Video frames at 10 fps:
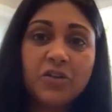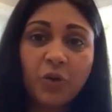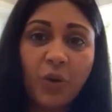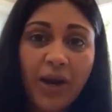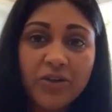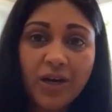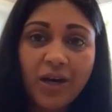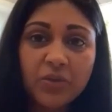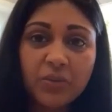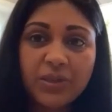your
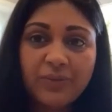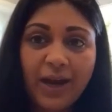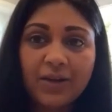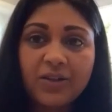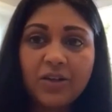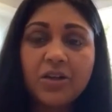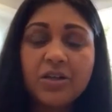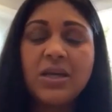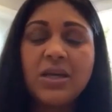grandchild's risk factors,